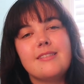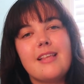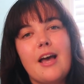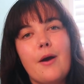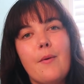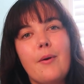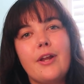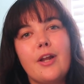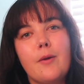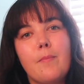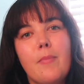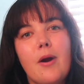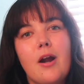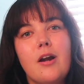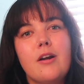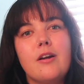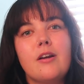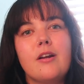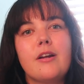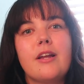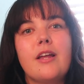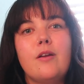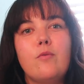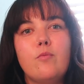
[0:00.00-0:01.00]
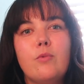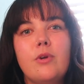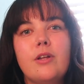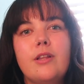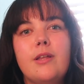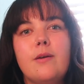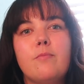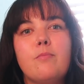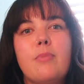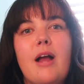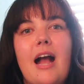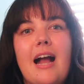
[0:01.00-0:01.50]
That way your partner can
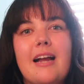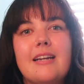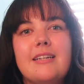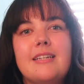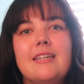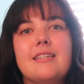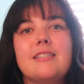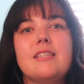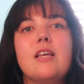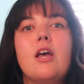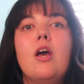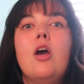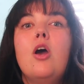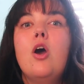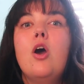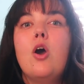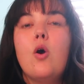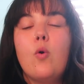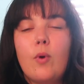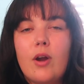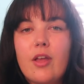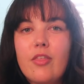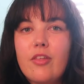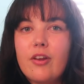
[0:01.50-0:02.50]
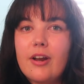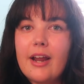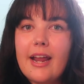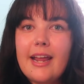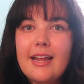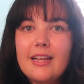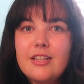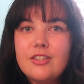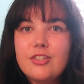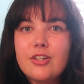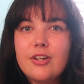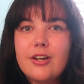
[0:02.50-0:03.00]
really practice where their
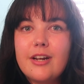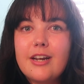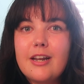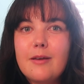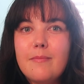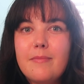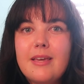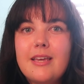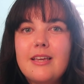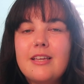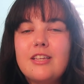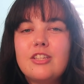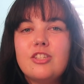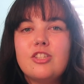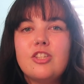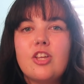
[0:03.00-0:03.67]
hands are going to be.